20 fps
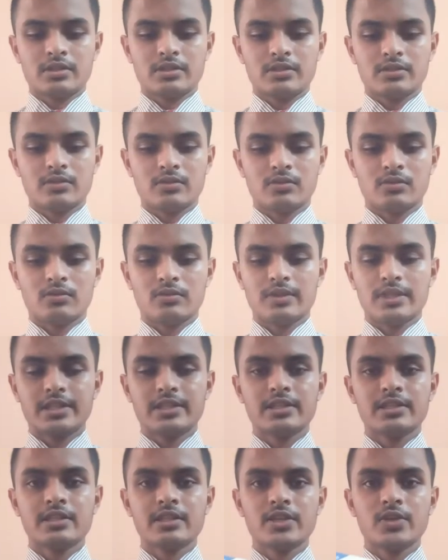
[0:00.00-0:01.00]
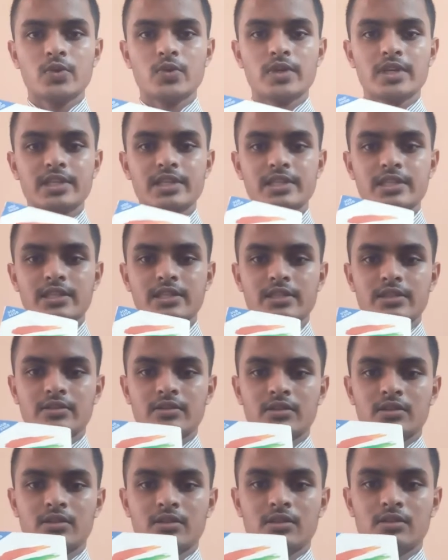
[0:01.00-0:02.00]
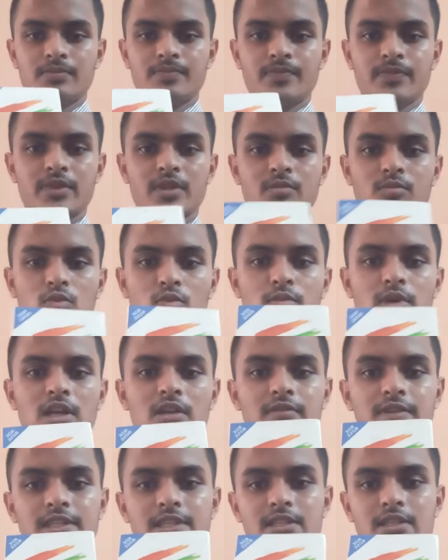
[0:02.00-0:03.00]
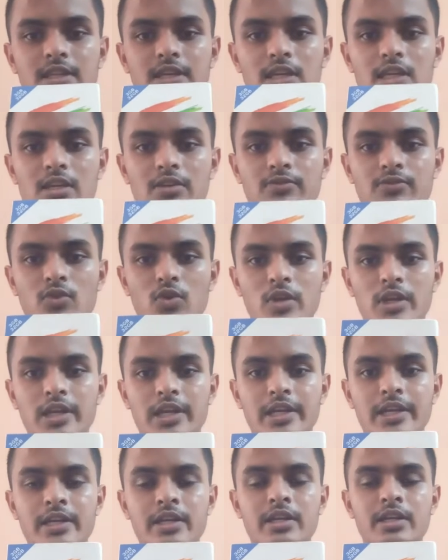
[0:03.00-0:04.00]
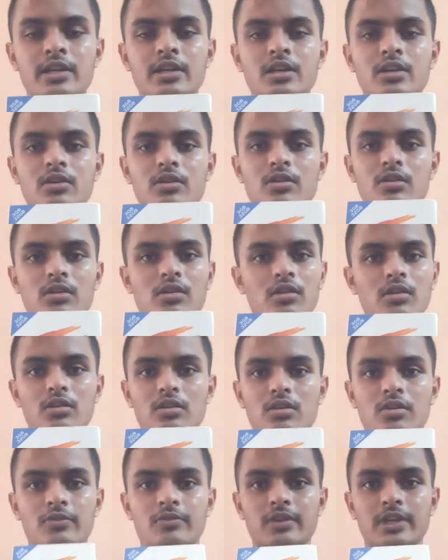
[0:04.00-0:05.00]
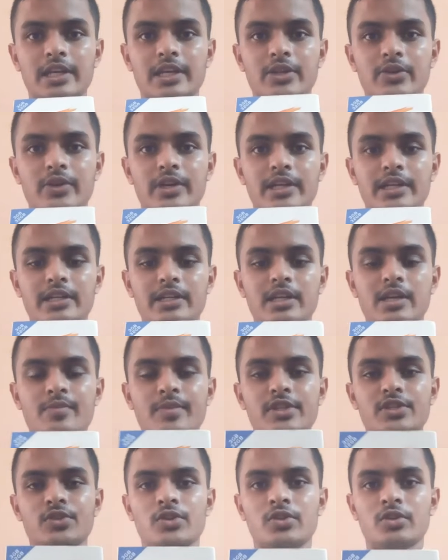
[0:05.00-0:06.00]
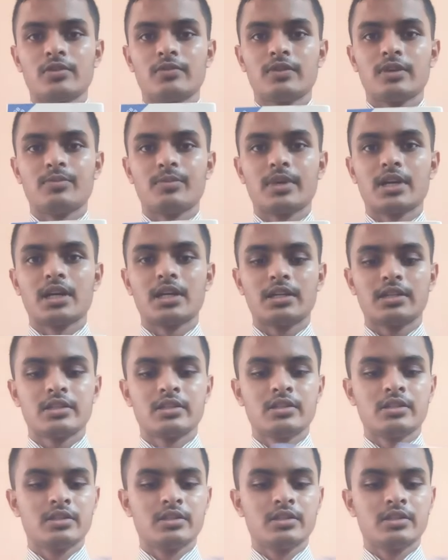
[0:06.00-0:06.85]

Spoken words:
So this is the US mobile which they give online or offline, you get Amazon or Flipkart.